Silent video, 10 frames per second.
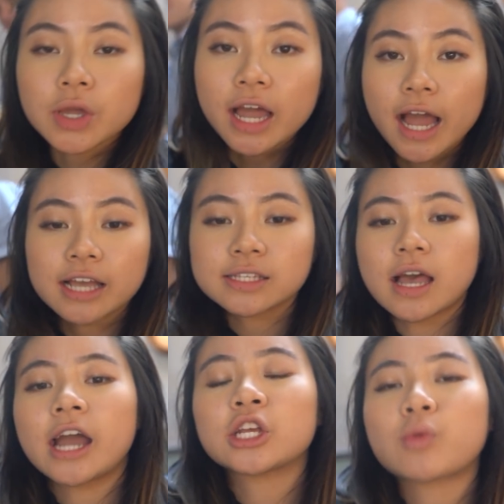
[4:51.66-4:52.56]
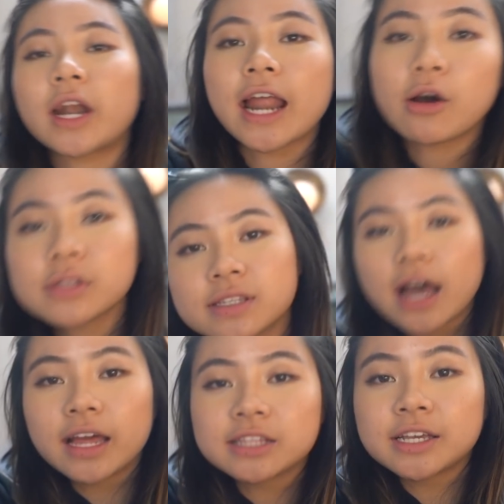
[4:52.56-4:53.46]
yeah, guys, I just want to announce
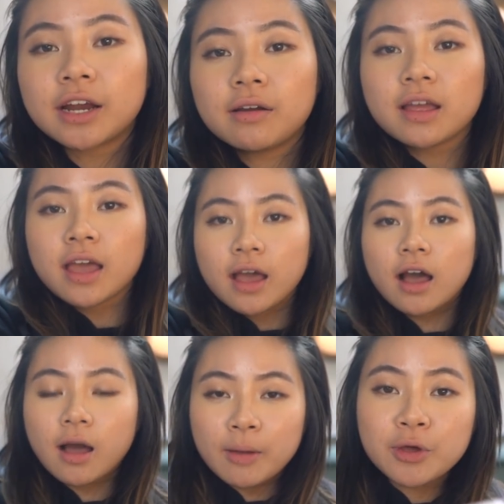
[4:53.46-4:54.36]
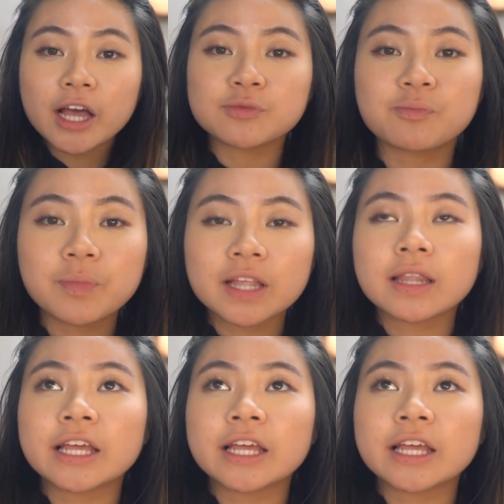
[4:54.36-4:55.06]
that it's here. You guys have been